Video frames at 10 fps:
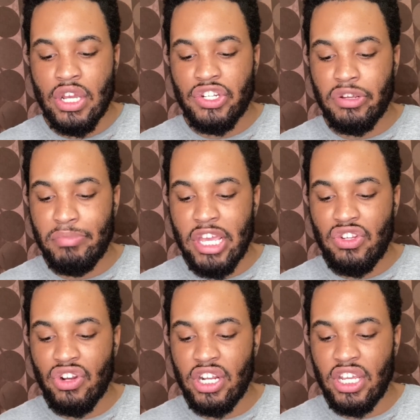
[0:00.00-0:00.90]
to
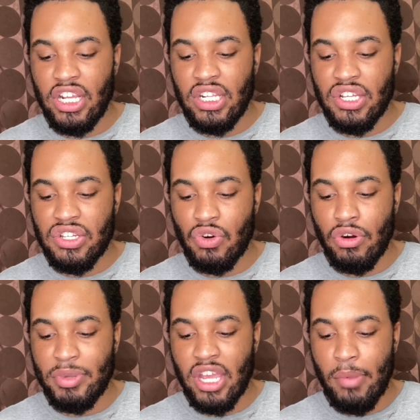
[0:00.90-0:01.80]
major in English or
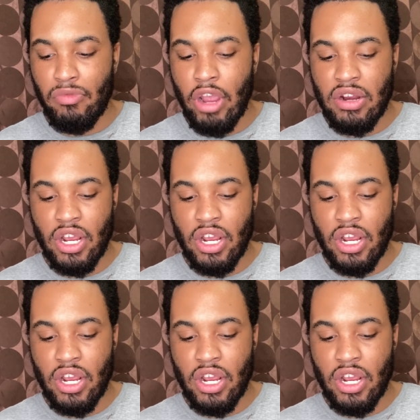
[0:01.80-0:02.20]
become a writer